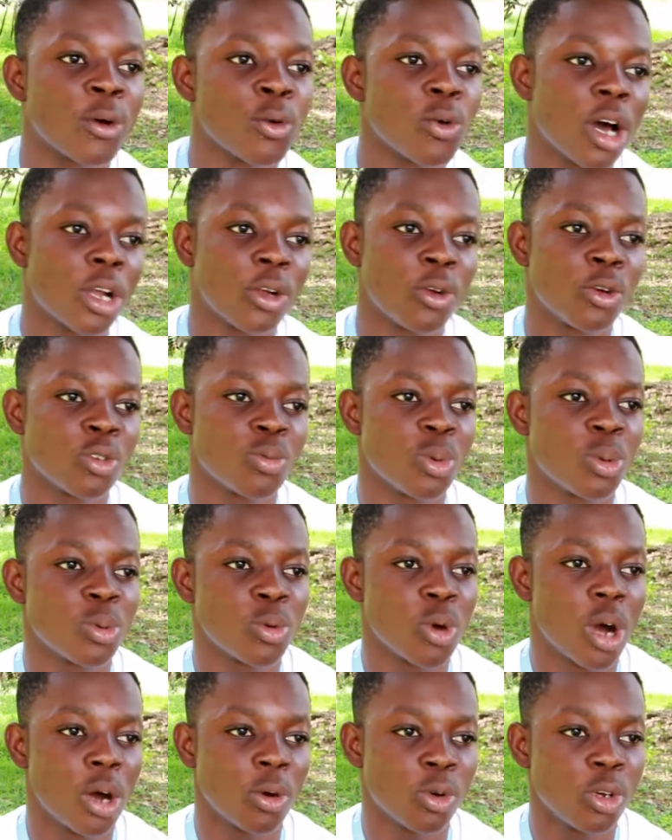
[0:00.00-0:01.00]
Who are those people
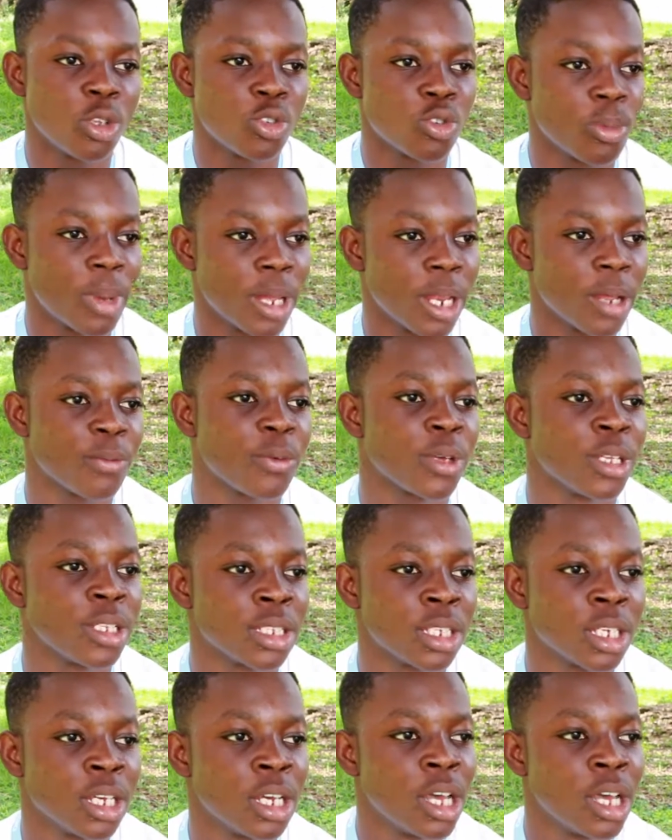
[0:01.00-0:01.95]
who are going to benefit?